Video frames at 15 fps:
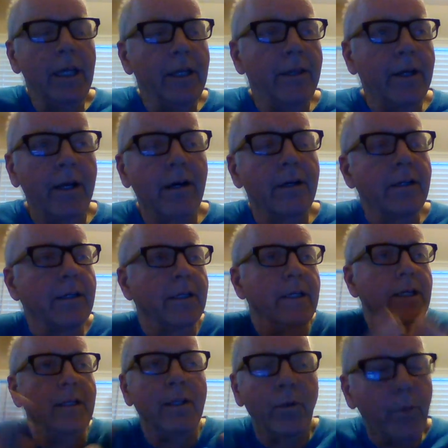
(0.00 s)
In the
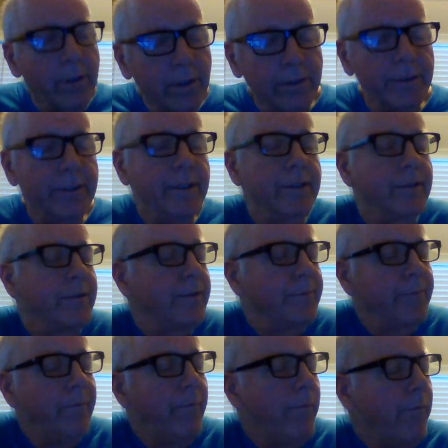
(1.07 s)
garden, in the wilderness,